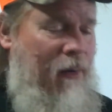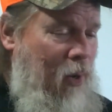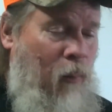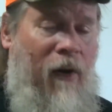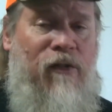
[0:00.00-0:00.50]

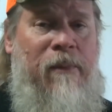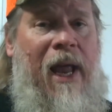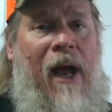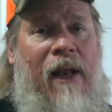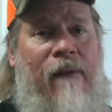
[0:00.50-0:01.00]
It wears me
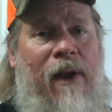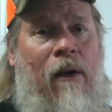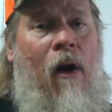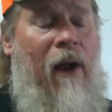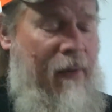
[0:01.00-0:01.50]
out having that
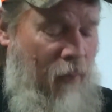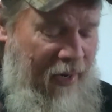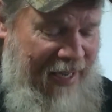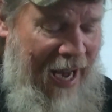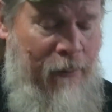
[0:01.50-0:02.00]
long, having
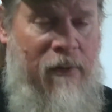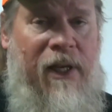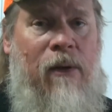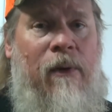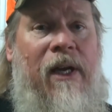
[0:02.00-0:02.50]
like cable to
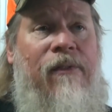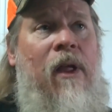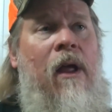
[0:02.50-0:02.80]
deal with.